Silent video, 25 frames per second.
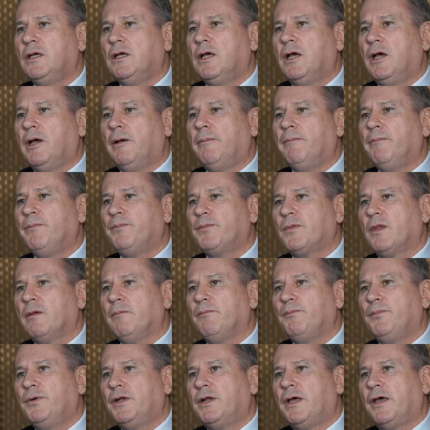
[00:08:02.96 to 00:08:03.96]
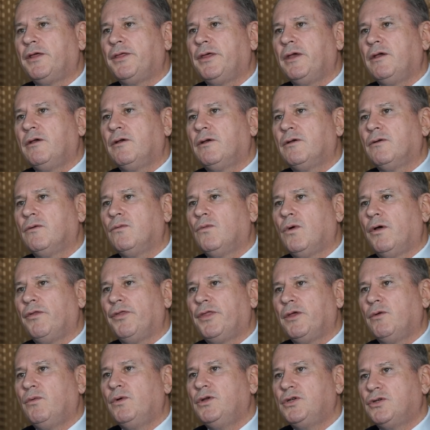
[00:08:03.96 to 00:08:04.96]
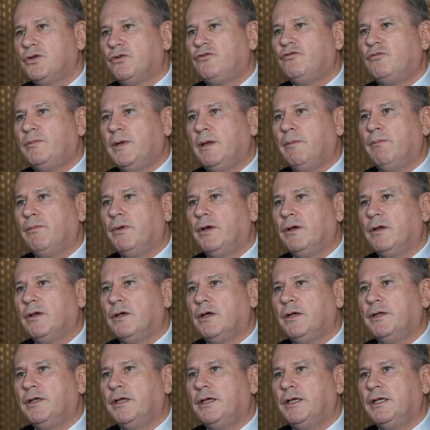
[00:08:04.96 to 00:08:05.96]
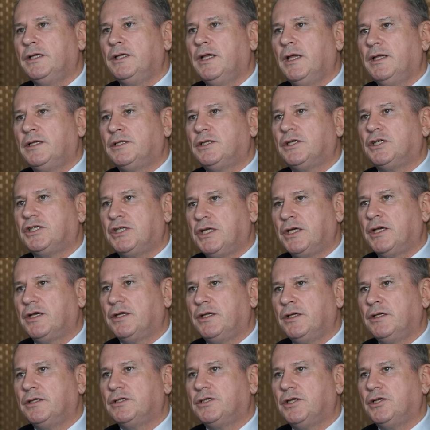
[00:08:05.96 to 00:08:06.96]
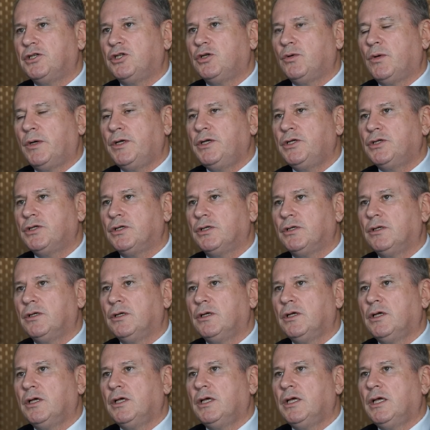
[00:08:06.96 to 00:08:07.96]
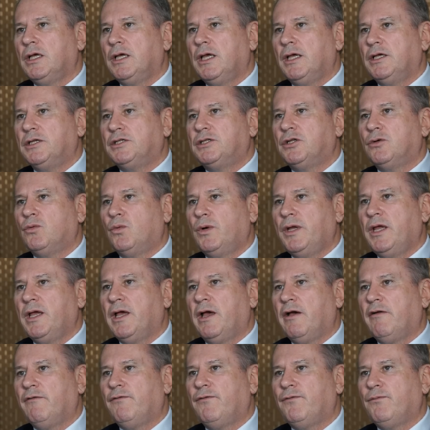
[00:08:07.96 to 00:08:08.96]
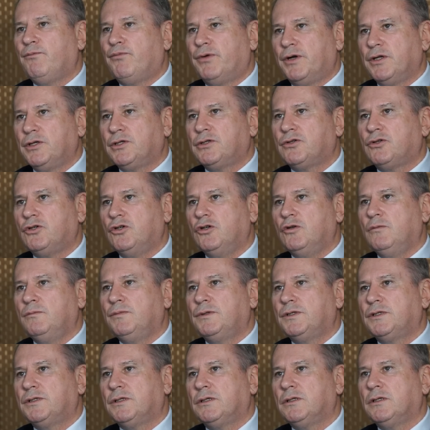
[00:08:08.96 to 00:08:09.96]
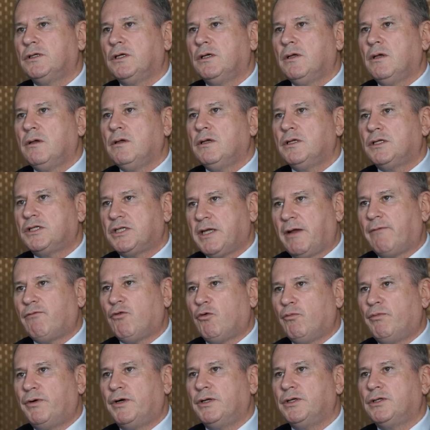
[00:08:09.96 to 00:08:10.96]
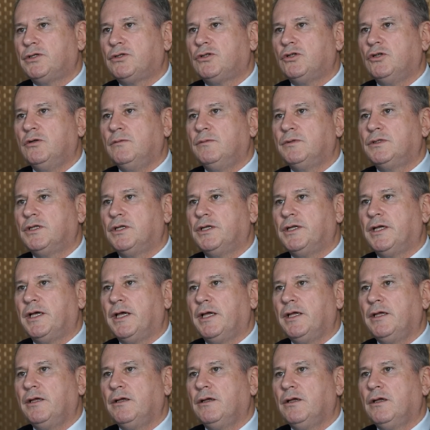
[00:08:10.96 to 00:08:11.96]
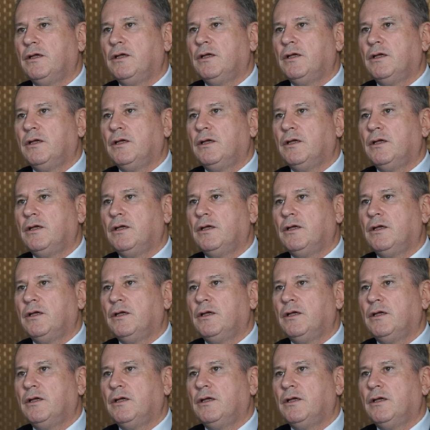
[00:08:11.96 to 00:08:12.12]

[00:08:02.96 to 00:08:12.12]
But I think one thing we should remember, and it's a sickening situation, is that we have several British troops today